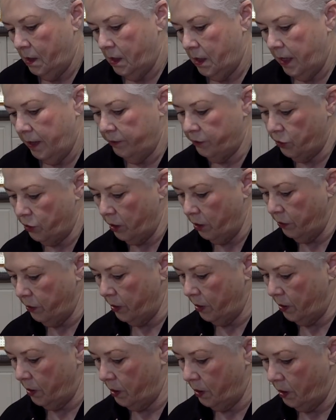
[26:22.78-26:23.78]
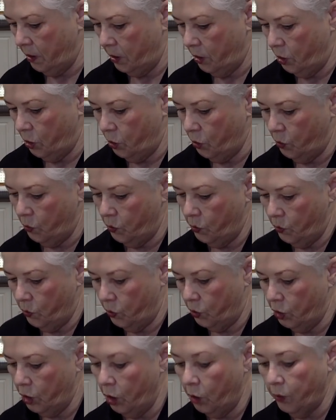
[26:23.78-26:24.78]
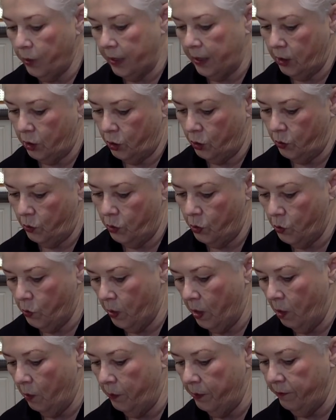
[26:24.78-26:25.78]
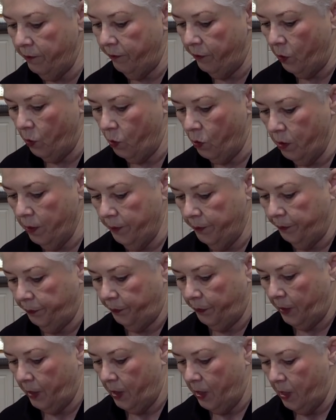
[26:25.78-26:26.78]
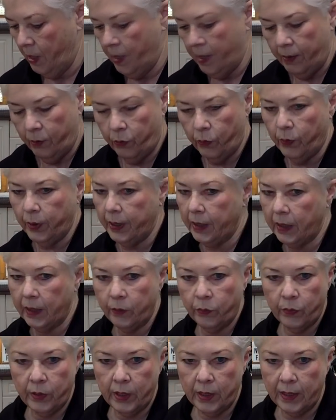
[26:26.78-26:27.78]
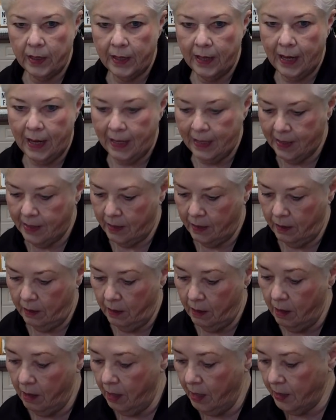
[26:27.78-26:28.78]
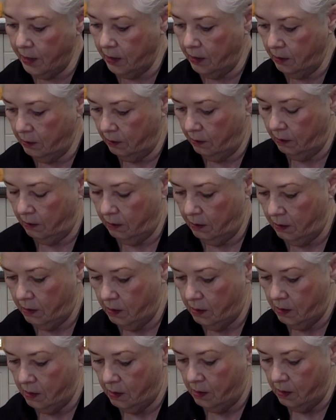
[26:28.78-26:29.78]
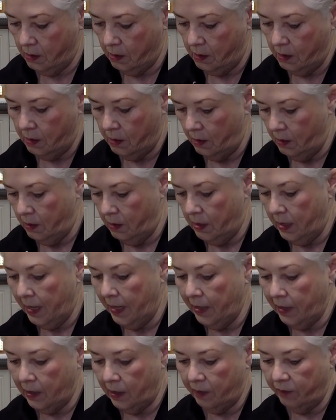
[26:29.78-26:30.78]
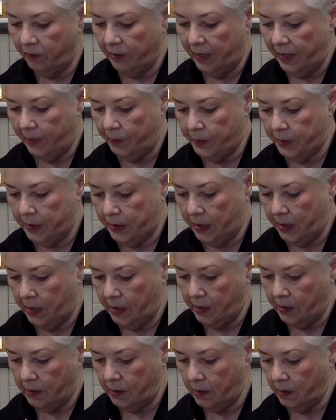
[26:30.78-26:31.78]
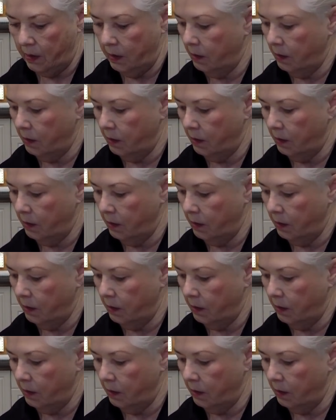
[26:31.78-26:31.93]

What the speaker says: I've shown it to you all before. Really, really like it a lot. I love lap stands.